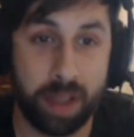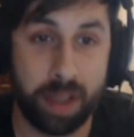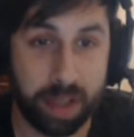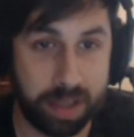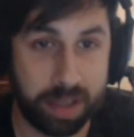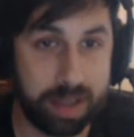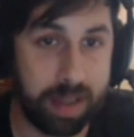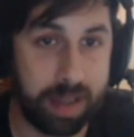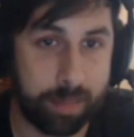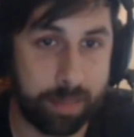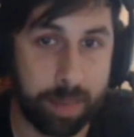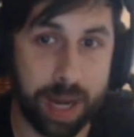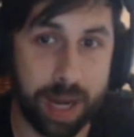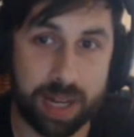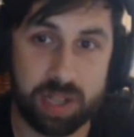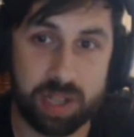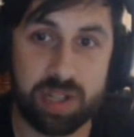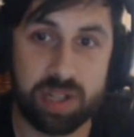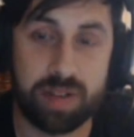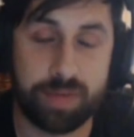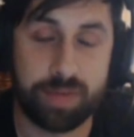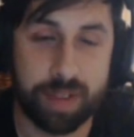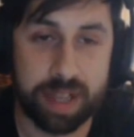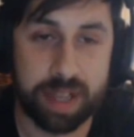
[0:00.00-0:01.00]
they've
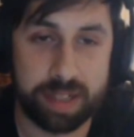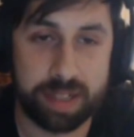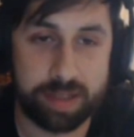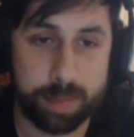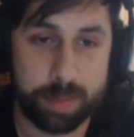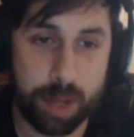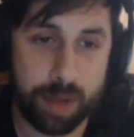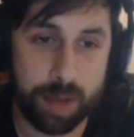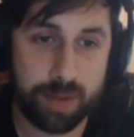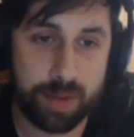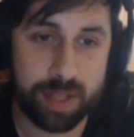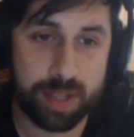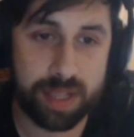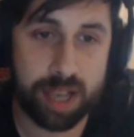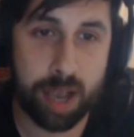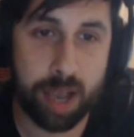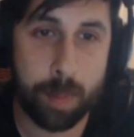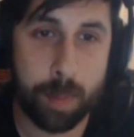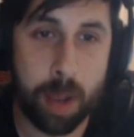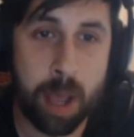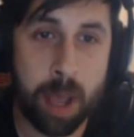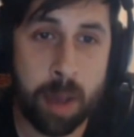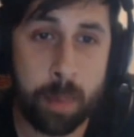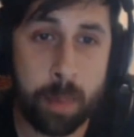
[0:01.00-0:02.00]
managed to fix them over
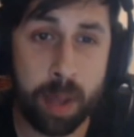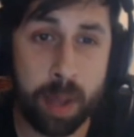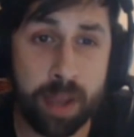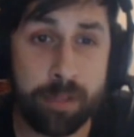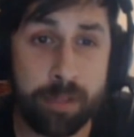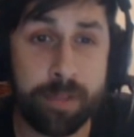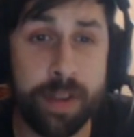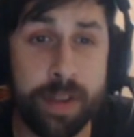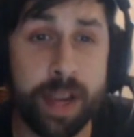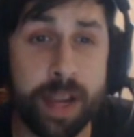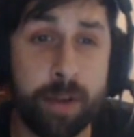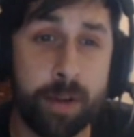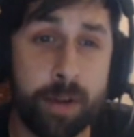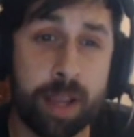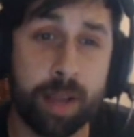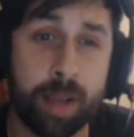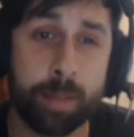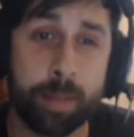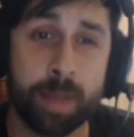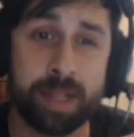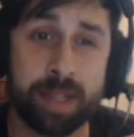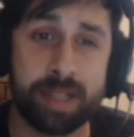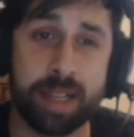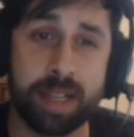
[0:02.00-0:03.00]
time. But
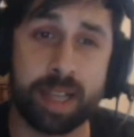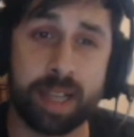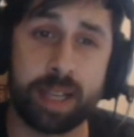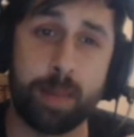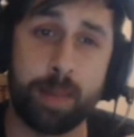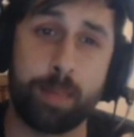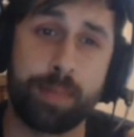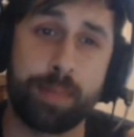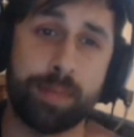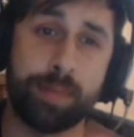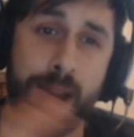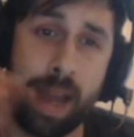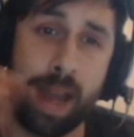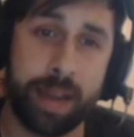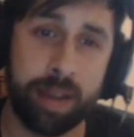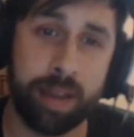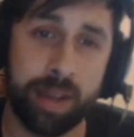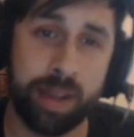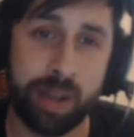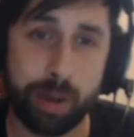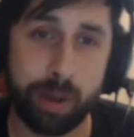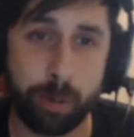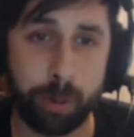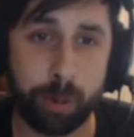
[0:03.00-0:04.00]
Ethereum is like a brand
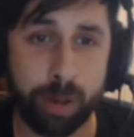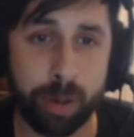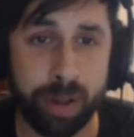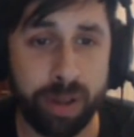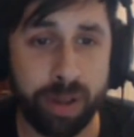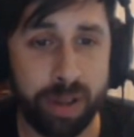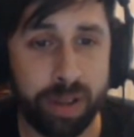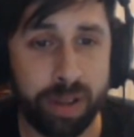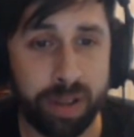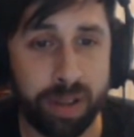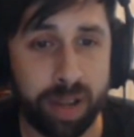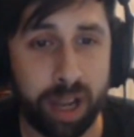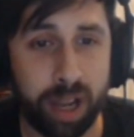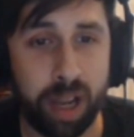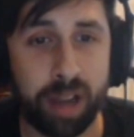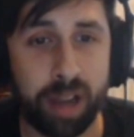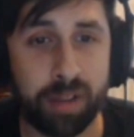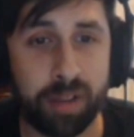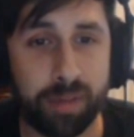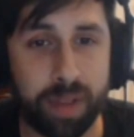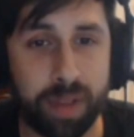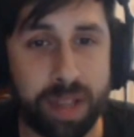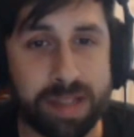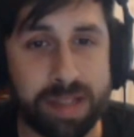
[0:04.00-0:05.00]
new kind
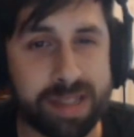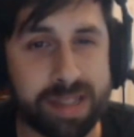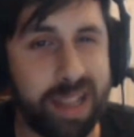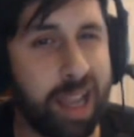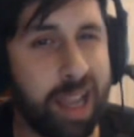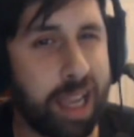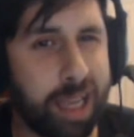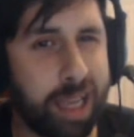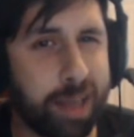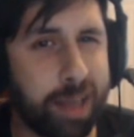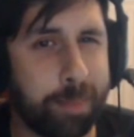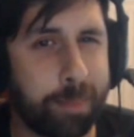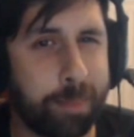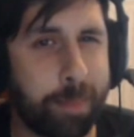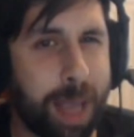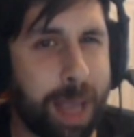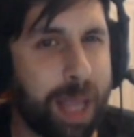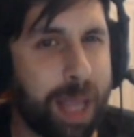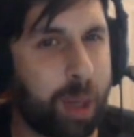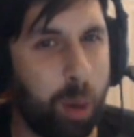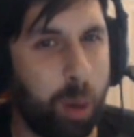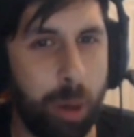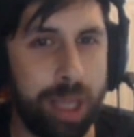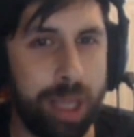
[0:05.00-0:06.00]
of, it's like
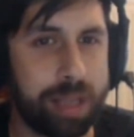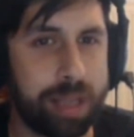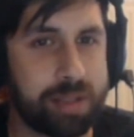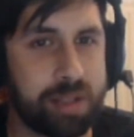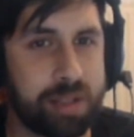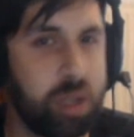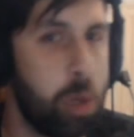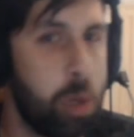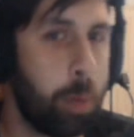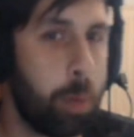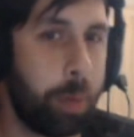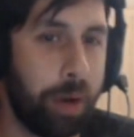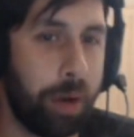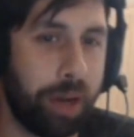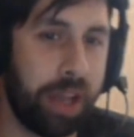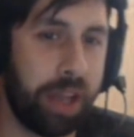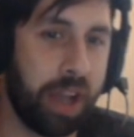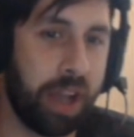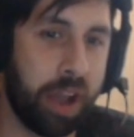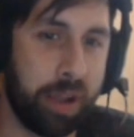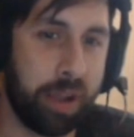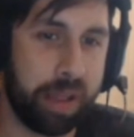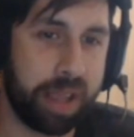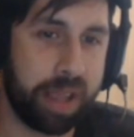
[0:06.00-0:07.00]
Bitcoin
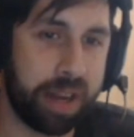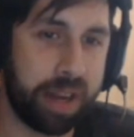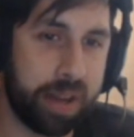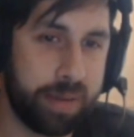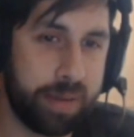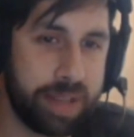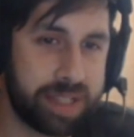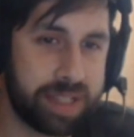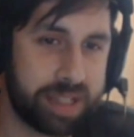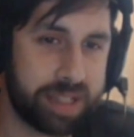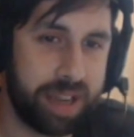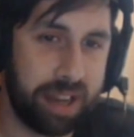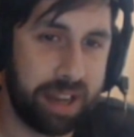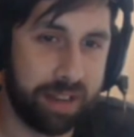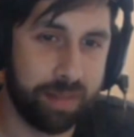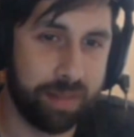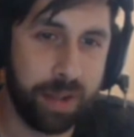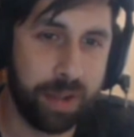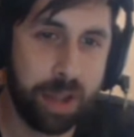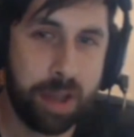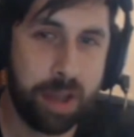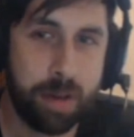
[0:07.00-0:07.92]
2.0, it's kind of